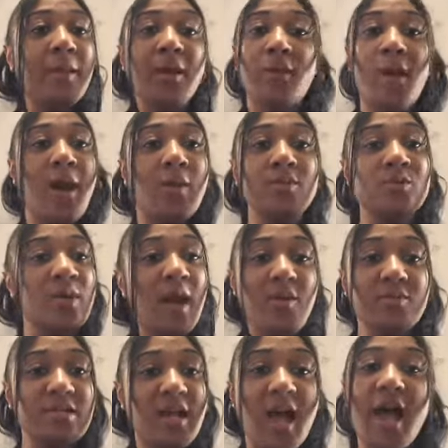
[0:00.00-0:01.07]
grounds when I
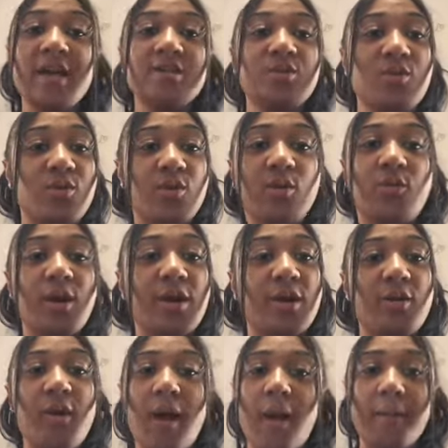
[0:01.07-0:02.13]
was in high school, running
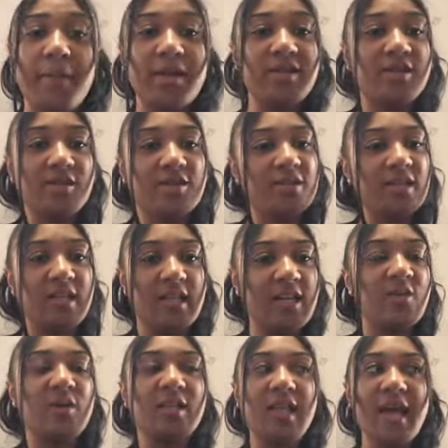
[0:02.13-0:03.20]
around being a little delinquent.